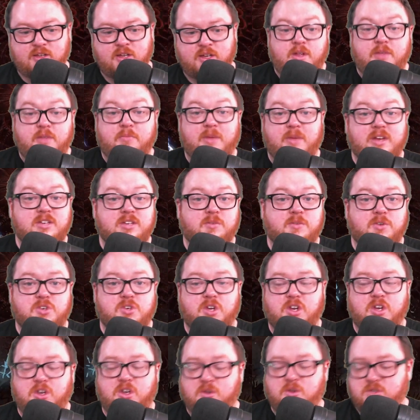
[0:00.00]
Basically, what you can
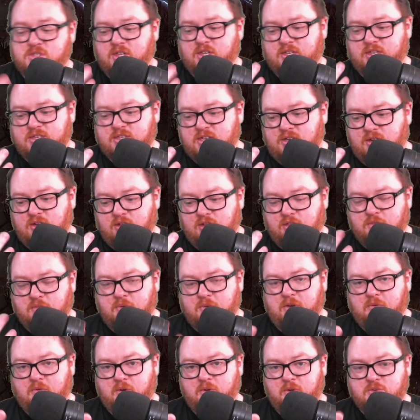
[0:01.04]
do is, let's say you get 3
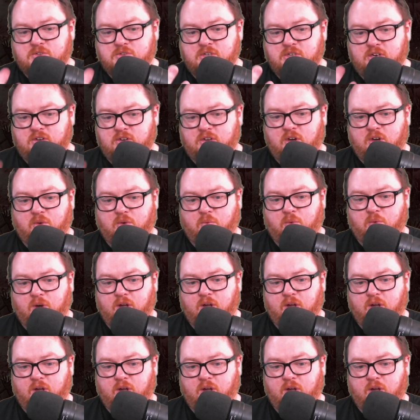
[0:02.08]
runes that you don't want.